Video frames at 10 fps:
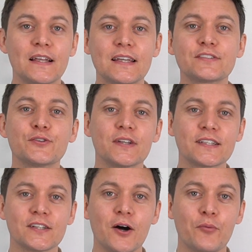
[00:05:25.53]
Let's do an
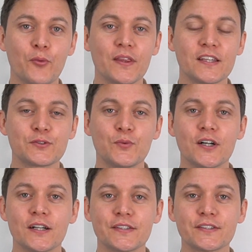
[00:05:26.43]
example with this
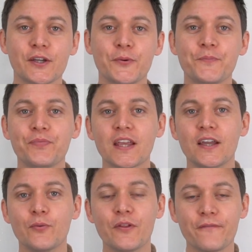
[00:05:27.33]
word. So
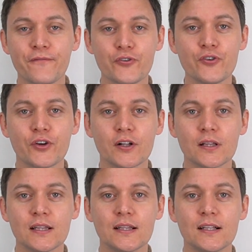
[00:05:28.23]
with
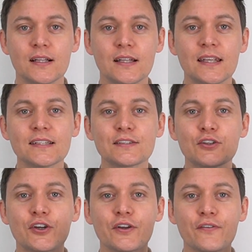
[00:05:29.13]
frugal, let's
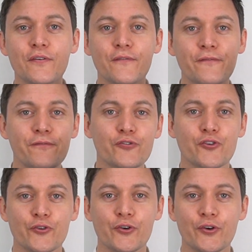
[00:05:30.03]
look at
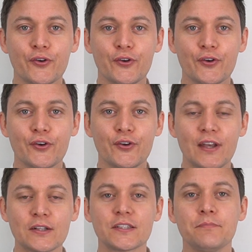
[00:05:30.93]
fru.
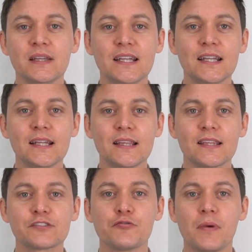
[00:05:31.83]
Now to me,
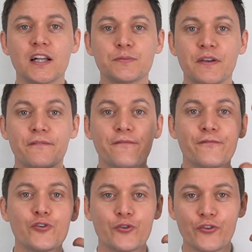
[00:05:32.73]
this reminds me of
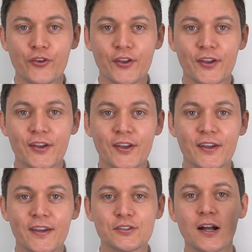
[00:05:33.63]
fruit.
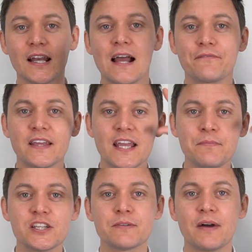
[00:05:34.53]
So I'm going to have the
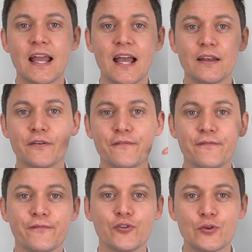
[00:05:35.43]
image in my head of
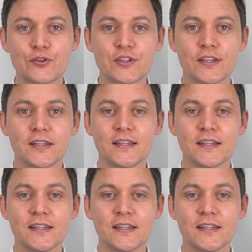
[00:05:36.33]
fruit.